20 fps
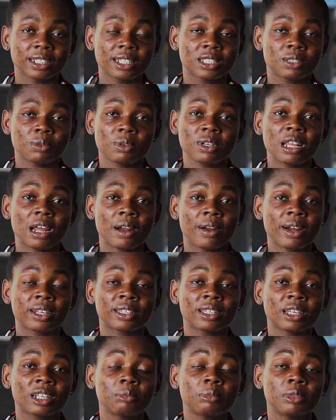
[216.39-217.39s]
it
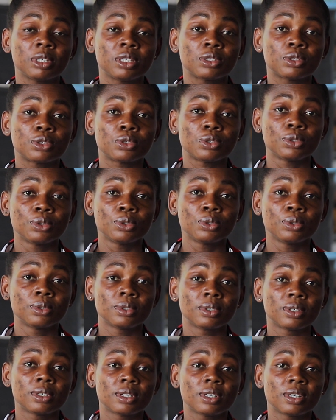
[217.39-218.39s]
redirected me to
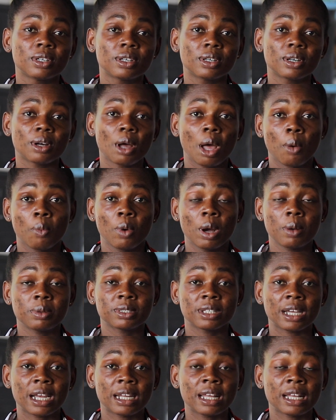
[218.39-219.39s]
a
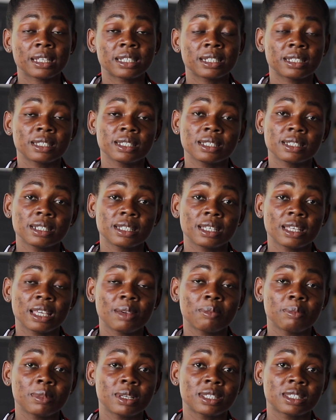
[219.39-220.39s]
website that's
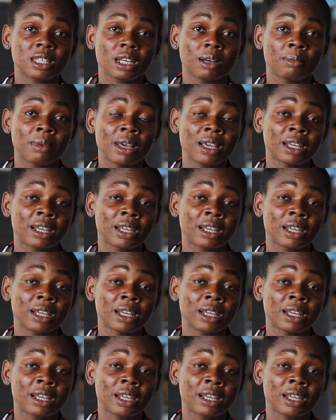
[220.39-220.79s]
gave me some